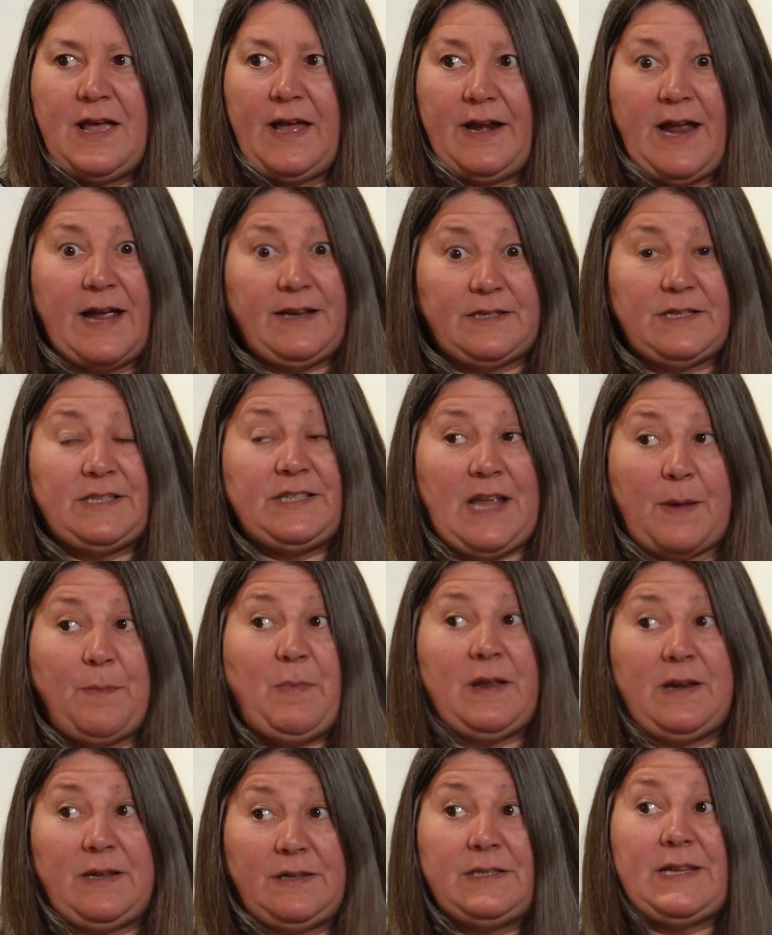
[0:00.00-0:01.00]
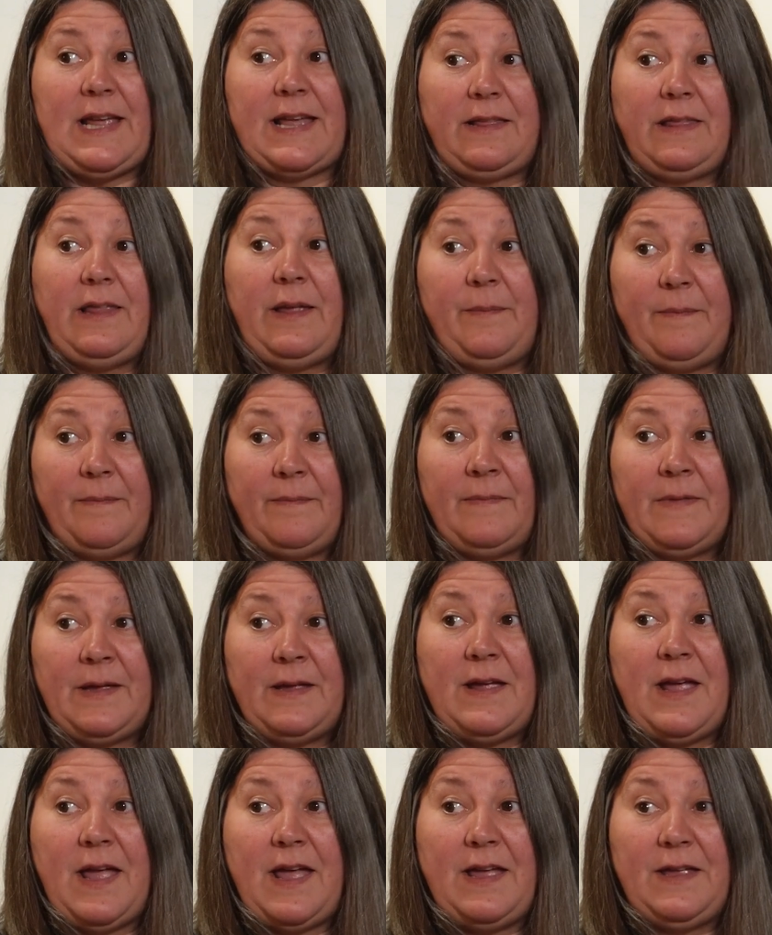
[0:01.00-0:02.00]
And I had to step in and tell them,
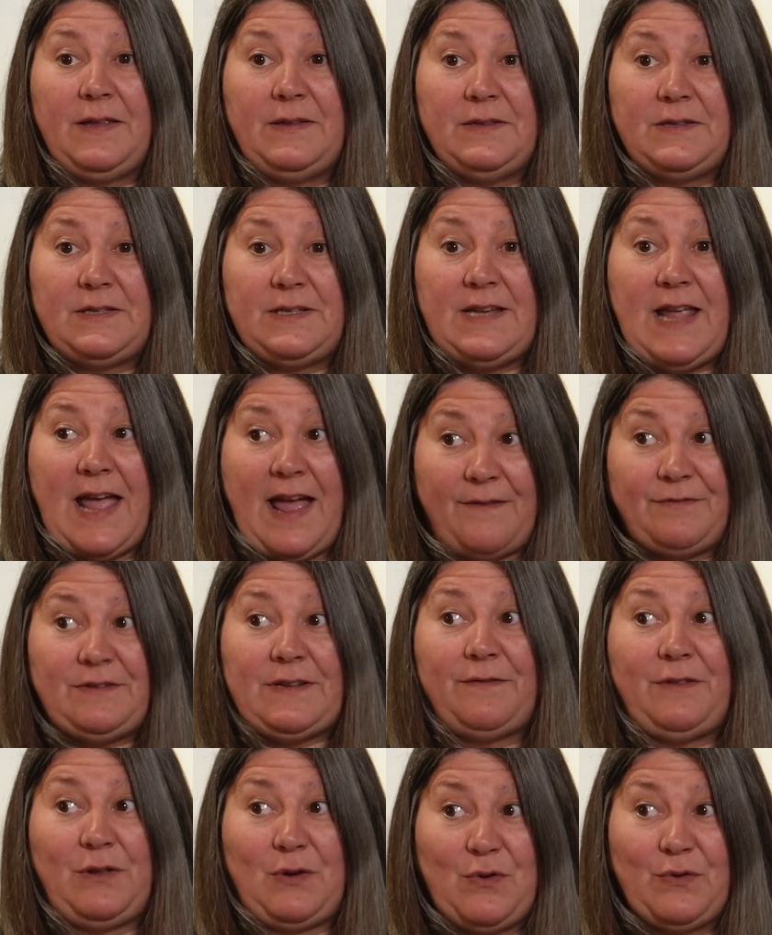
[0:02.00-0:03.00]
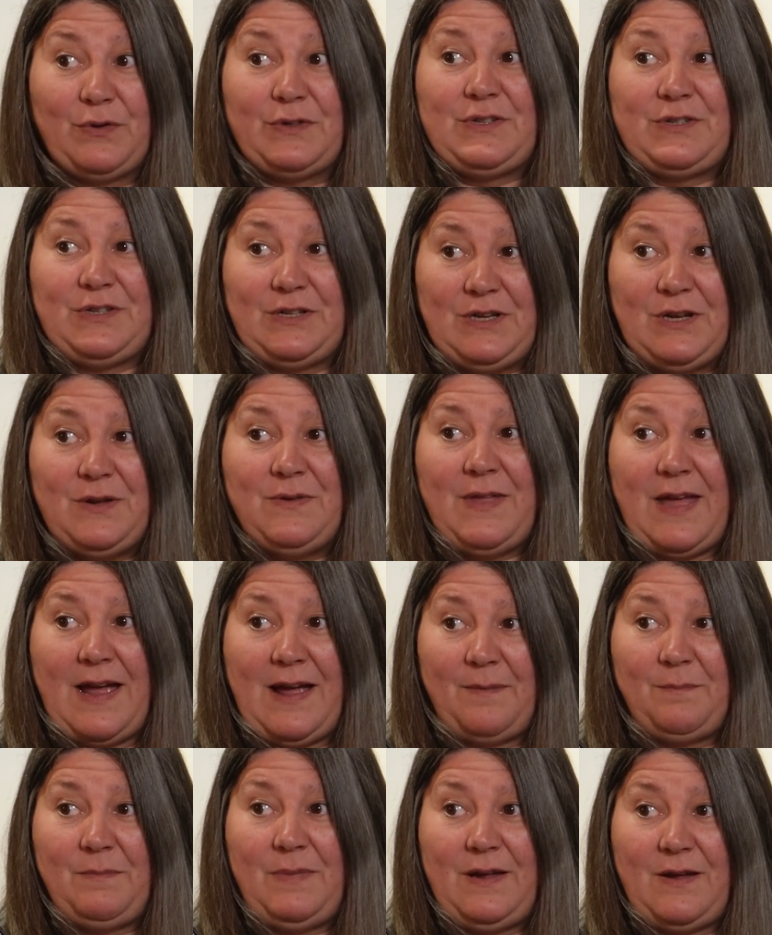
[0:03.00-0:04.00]
and you have to have the guts to do
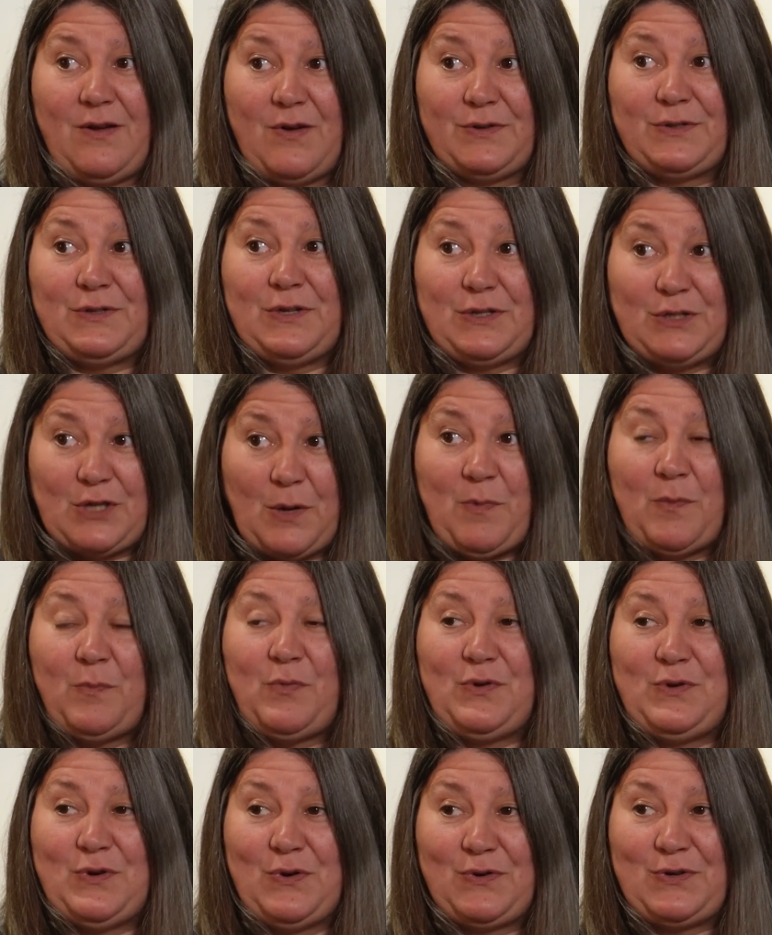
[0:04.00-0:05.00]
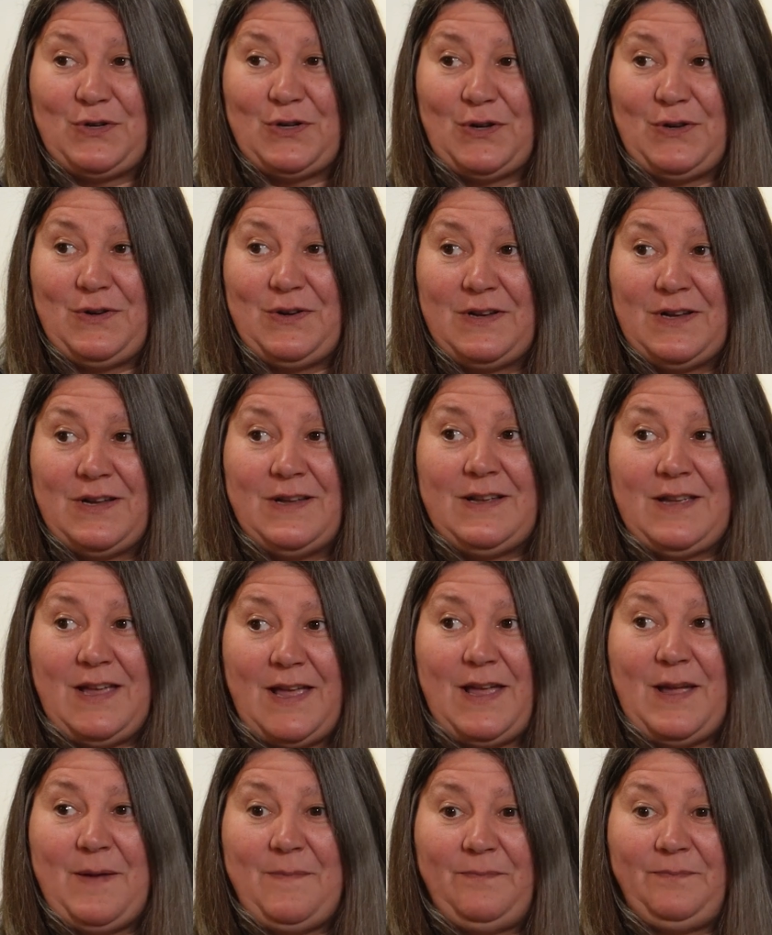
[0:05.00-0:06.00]
that, because to stop a production,
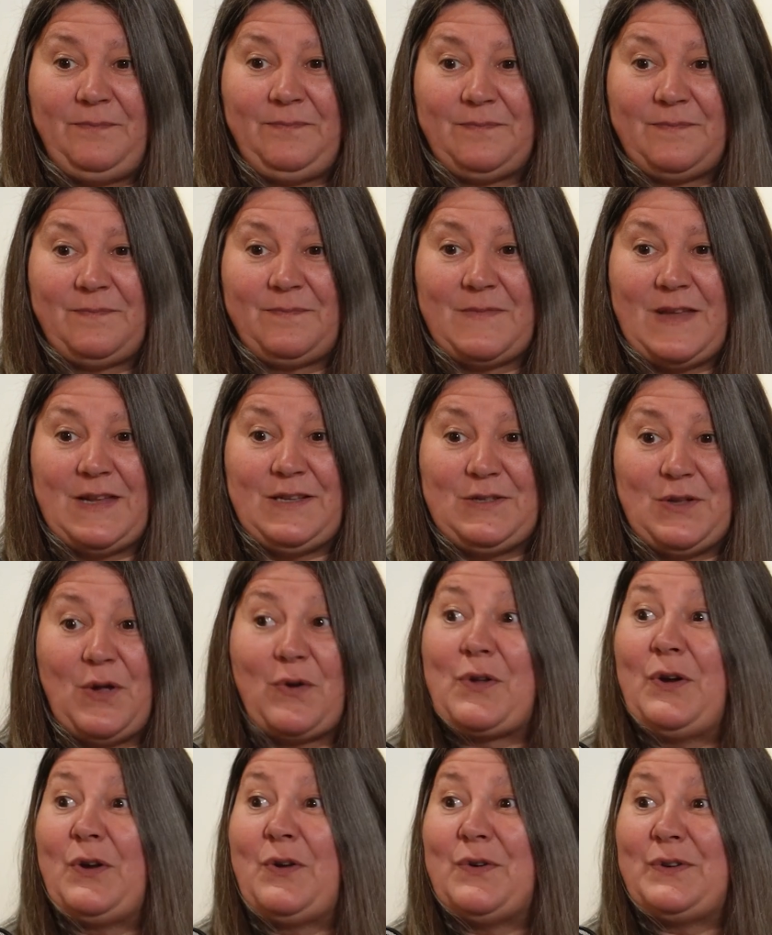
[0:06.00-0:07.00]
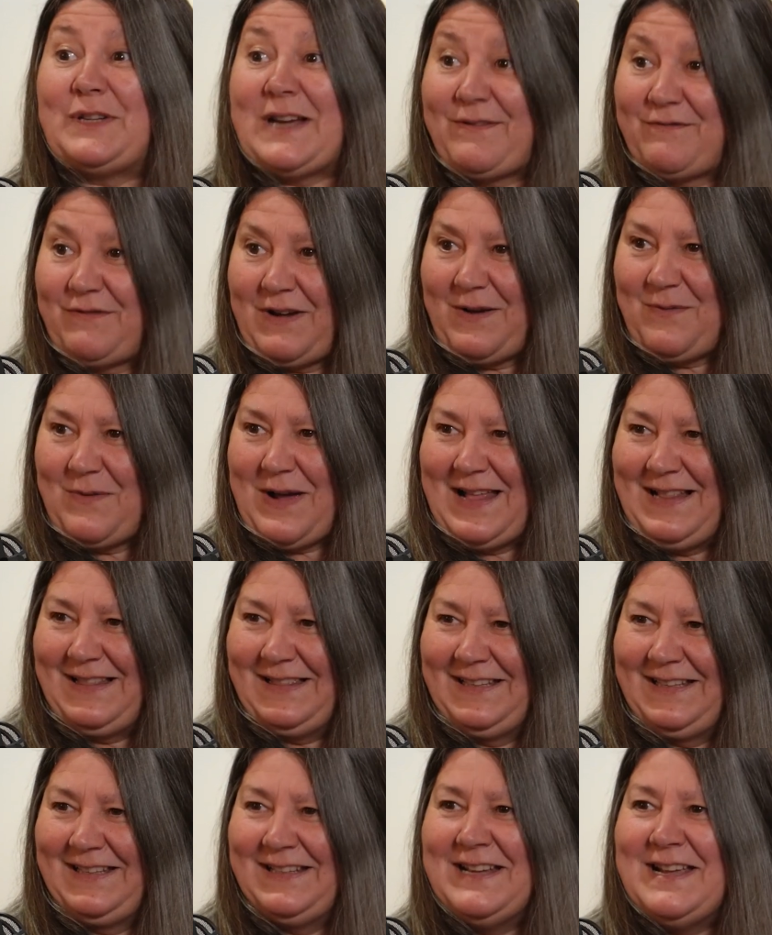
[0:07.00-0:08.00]
it's not going to go down very
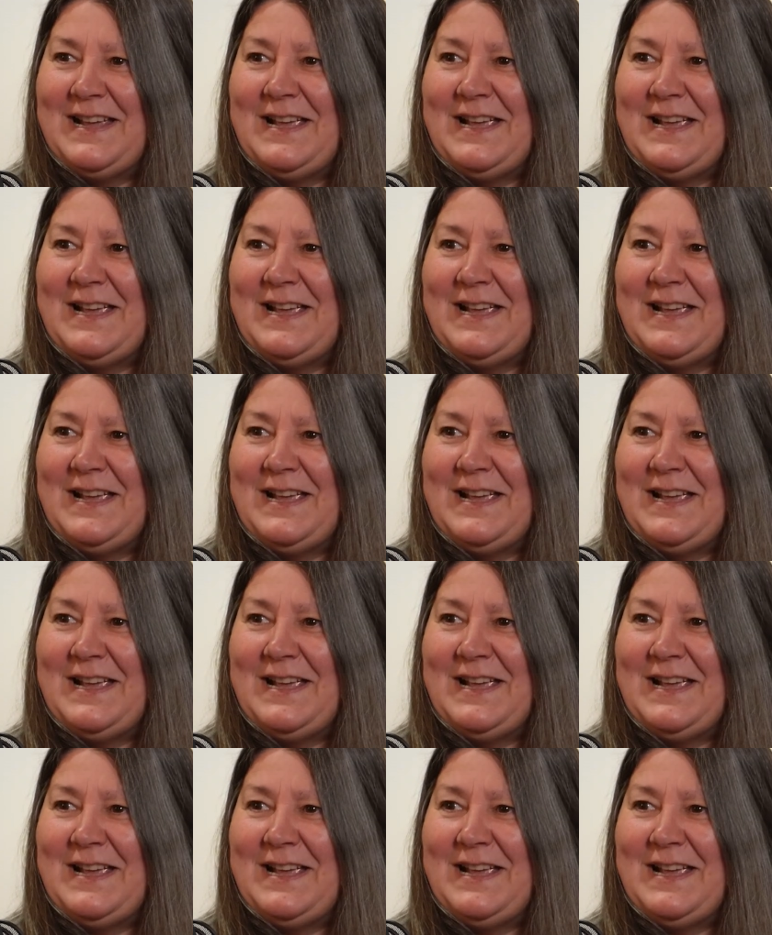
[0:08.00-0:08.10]
well.